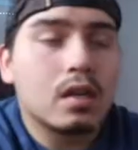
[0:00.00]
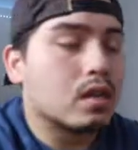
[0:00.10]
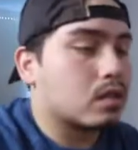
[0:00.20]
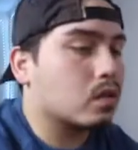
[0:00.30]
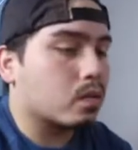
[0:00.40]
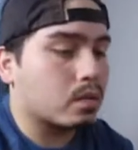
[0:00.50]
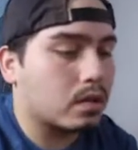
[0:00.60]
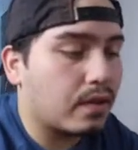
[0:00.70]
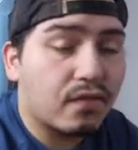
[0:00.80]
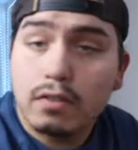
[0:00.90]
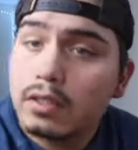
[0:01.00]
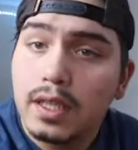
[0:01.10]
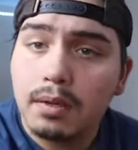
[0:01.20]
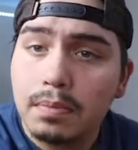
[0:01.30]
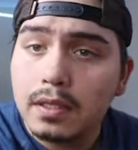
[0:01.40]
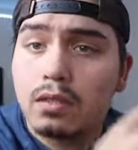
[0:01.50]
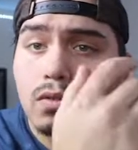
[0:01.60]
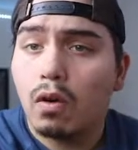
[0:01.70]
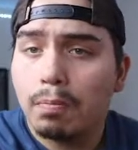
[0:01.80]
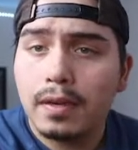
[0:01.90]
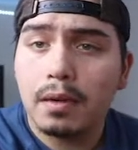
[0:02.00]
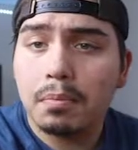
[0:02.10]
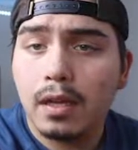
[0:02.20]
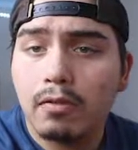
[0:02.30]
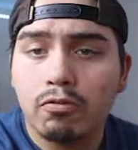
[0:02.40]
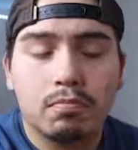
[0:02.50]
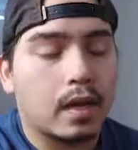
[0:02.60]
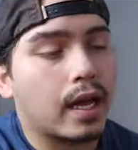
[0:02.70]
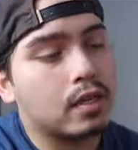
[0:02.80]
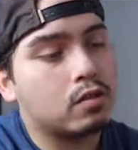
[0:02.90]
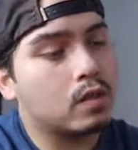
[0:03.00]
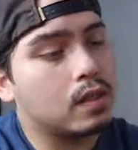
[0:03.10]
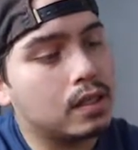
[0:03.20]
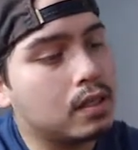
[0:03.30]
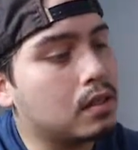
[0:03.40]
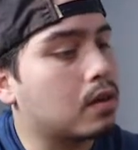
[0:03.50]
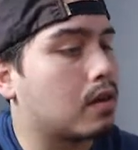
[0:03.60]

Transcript: So the first step is to open up Lightroom. As you can see,